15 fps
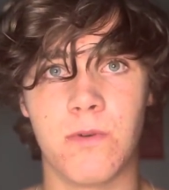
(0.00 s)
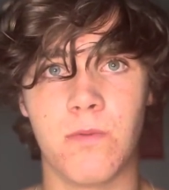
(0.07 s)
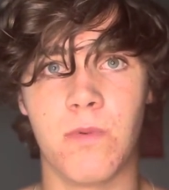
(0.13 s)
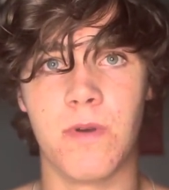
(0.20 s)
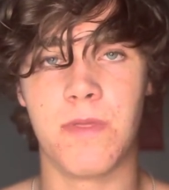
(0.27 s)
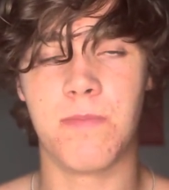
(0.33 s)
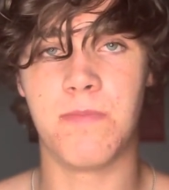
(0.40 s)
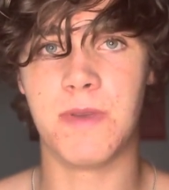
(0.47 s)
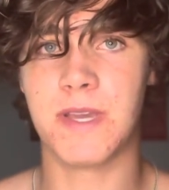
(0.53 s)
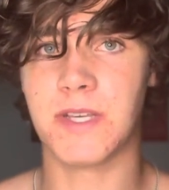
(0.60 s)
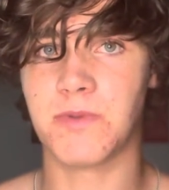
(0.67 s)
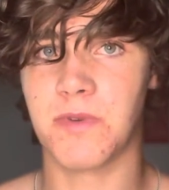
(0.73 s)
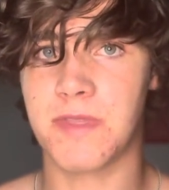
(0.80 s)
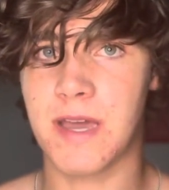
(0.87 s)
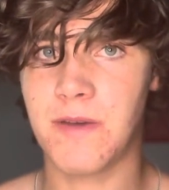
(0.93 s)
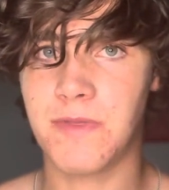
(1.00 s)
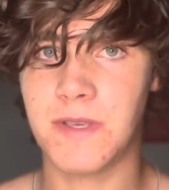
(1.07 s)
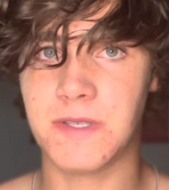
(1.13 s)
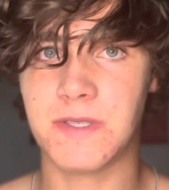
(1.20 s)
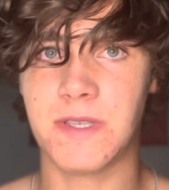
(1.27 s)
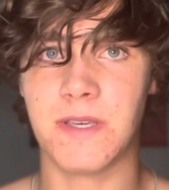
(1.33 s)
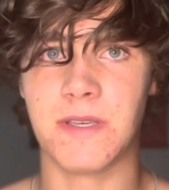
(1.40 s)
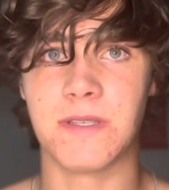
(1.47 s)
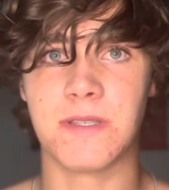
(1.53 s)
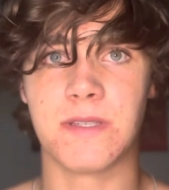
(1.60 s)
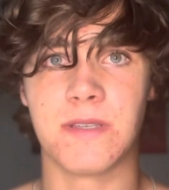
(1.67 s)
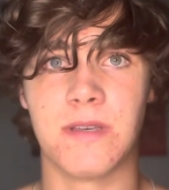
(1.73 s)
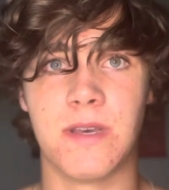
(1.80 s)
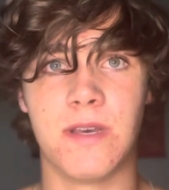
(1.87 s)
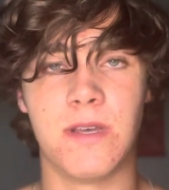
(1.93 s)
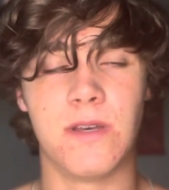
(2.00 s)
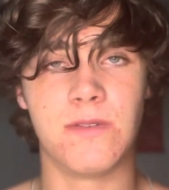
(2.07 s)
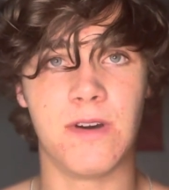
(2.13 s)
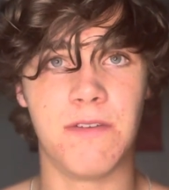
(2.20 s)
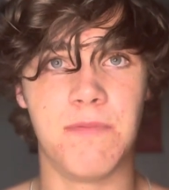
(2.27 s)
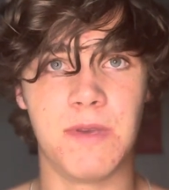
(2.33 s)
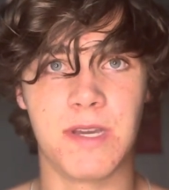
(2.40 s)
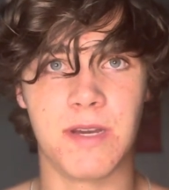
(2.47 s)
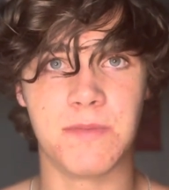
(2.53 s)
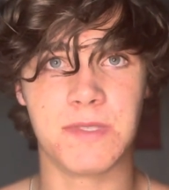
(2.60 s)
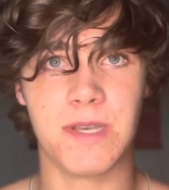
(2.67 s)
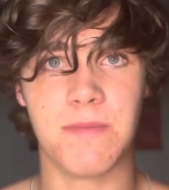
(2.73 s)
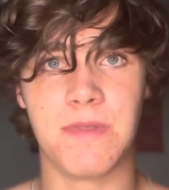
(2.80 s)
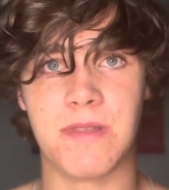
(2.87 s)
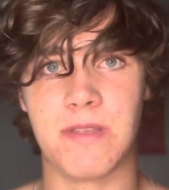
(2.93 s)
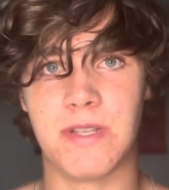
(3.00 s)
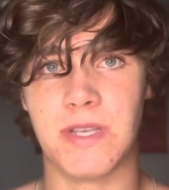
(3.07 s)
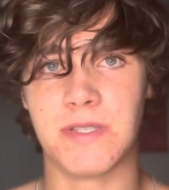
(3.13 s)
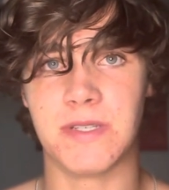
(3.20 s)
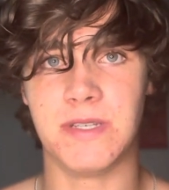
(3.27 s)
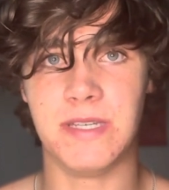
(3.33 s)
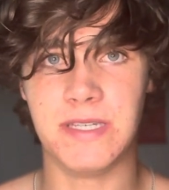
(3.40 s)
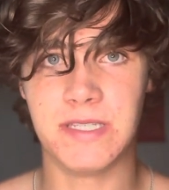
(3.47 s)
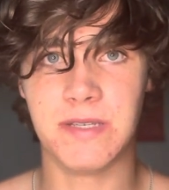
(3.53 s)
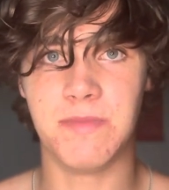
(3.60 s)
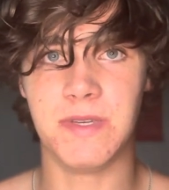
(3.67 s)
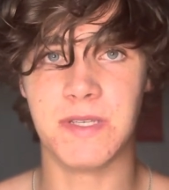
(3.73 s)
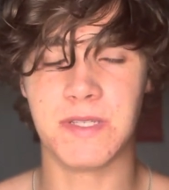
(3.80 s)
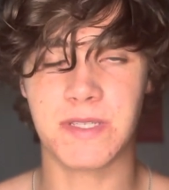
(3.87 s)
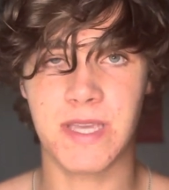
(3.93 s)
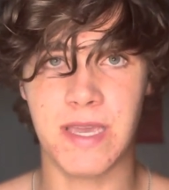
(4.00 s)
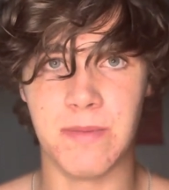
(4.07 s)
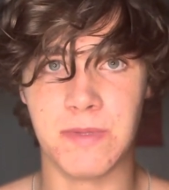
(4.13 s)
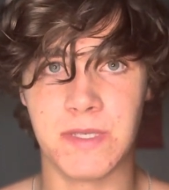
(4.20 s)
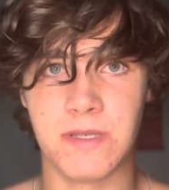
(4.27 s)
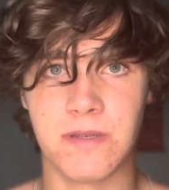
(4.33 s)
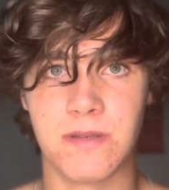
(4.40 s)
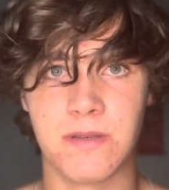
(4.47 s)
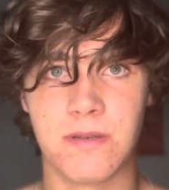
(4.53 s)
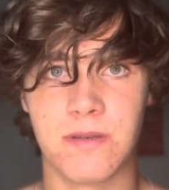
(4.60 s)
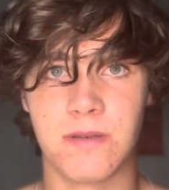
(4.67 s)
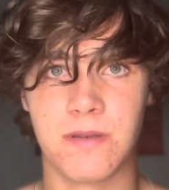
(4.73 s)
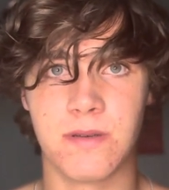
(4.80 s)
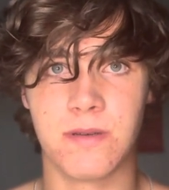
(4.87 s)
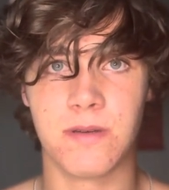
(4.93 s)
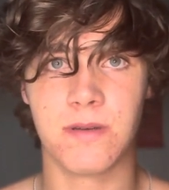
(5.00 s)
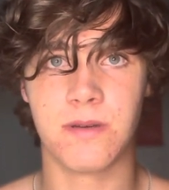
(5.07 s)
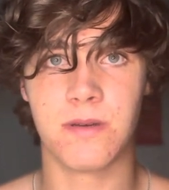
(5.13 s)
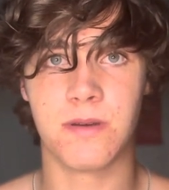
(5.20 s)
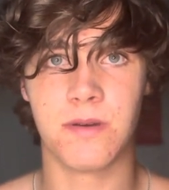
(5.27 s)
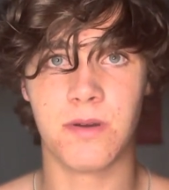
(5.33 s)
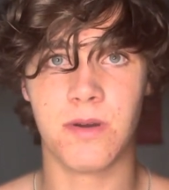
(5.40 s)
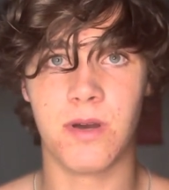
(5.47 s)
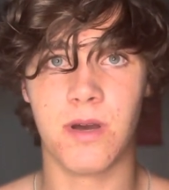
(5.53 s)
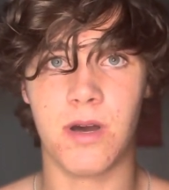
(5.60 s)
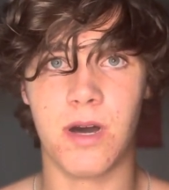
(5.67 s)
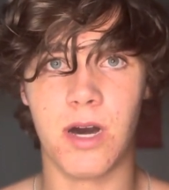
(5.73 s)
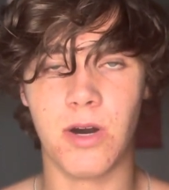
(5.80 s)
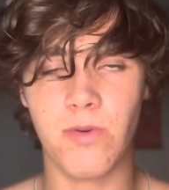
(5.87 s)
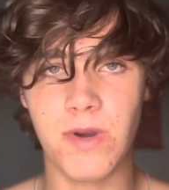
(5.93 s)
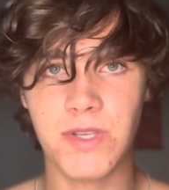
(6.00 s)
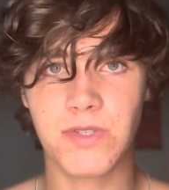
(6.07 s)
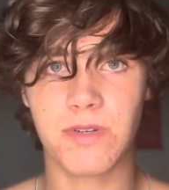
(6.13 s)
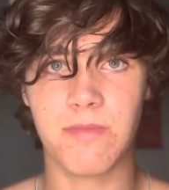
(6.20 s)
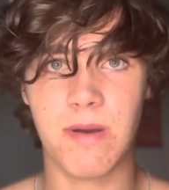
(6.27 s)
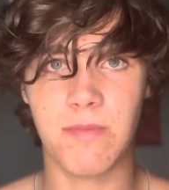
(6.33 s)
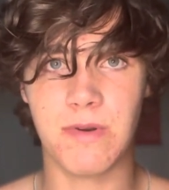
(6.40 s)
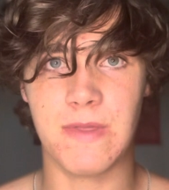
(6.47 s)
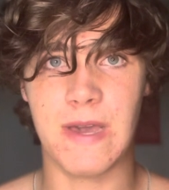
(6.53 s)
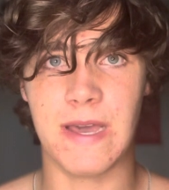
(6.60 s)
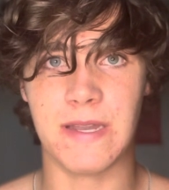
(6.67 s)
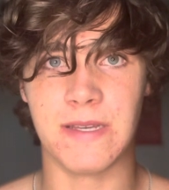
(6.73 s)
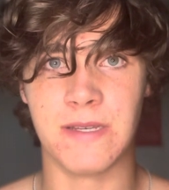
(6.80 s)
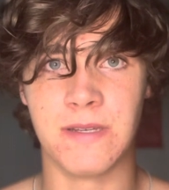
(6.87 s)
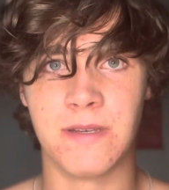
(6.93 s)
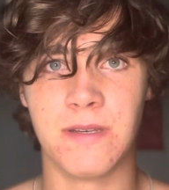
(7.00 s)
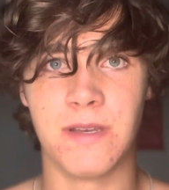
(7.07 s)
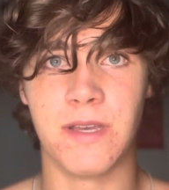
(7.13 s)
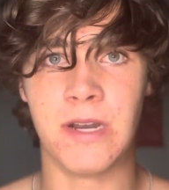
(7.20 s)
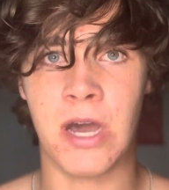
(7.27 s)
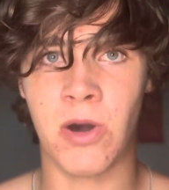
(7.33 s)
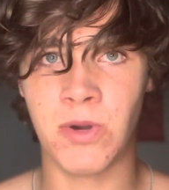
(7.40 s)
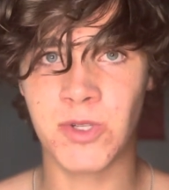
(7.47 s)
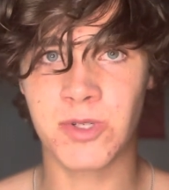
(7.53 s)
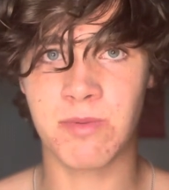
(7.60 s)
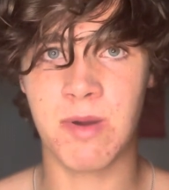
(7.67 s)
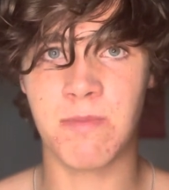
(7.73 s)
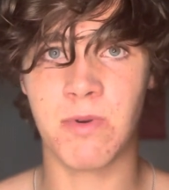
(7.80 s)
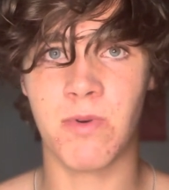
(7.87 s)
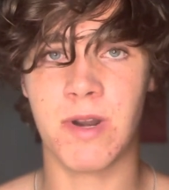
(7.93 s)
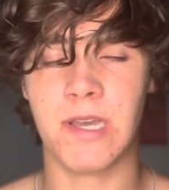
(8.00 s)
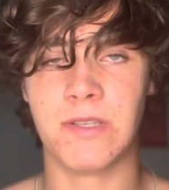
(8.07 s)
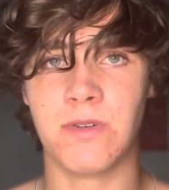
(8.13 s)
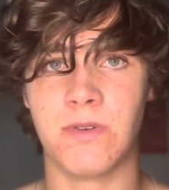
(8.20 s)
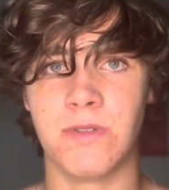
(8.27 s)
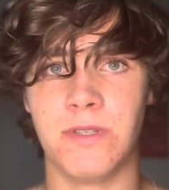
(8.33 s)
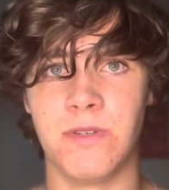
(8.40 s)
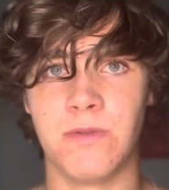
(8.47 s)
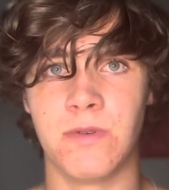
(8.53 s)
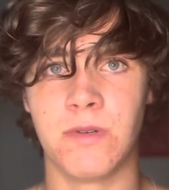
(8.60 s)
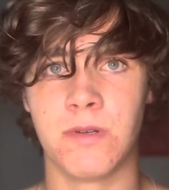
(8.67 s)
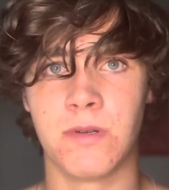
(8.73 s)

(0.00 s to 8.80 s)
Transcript: with, because without these things, life becomes something that doesn't need to be escaped. Always remember that, and always remember what I told you.